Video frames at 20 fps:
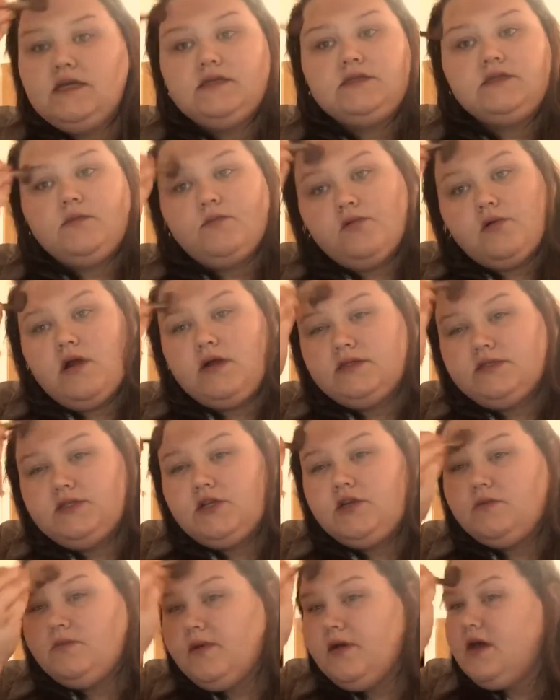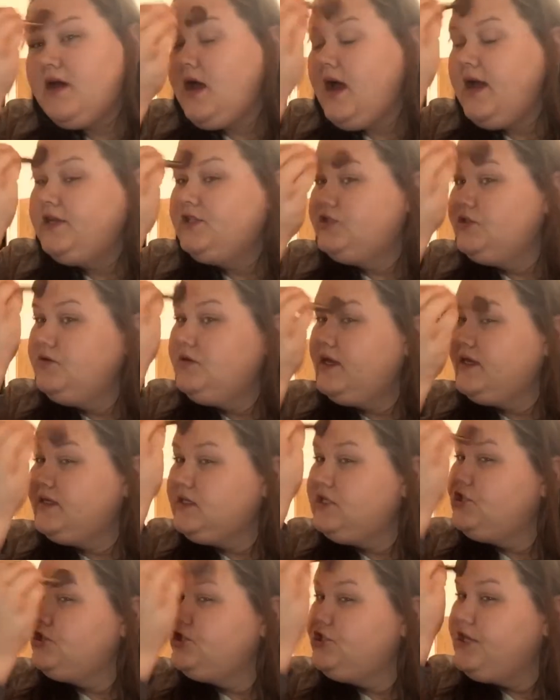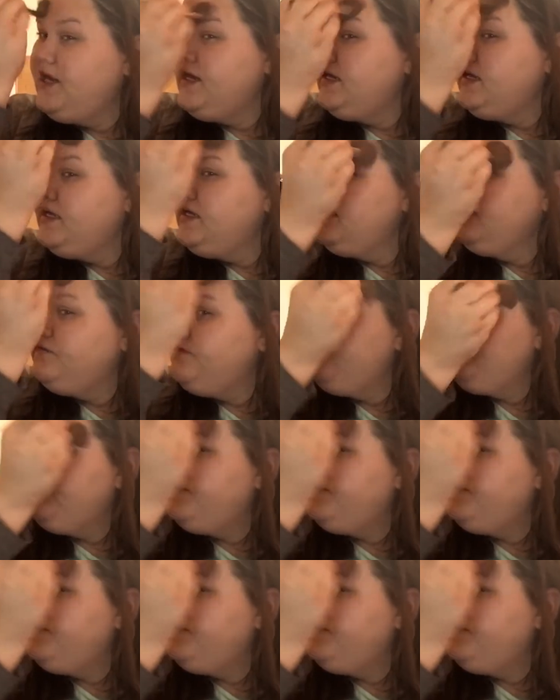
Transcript: is a bronzer, but I do like to shade it in